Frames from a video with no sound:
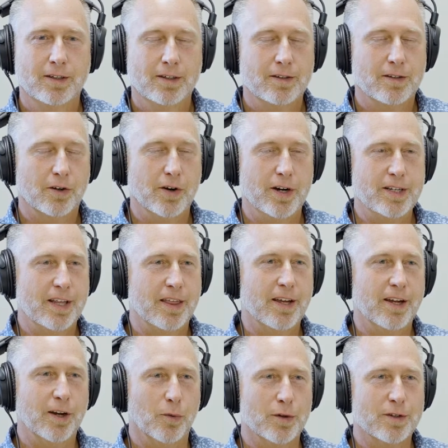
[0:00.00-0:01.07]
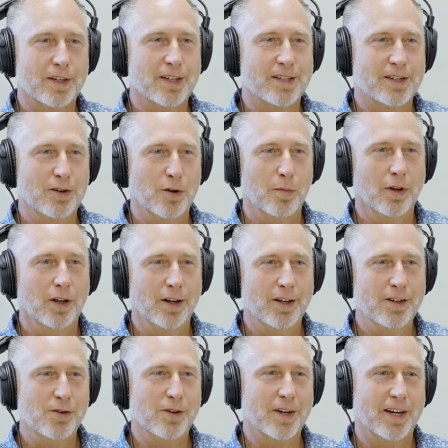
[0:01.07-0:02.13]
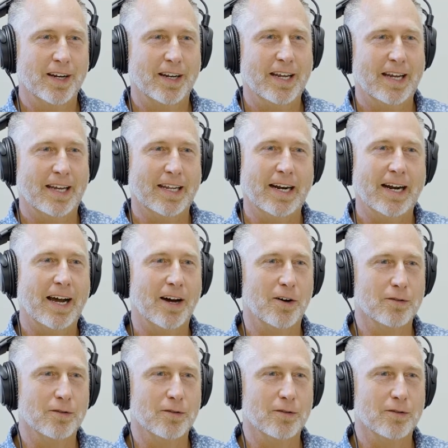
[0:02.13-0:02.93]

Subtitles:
it's a crazy thing. Once it gets in your blood, you kind of can't get it out.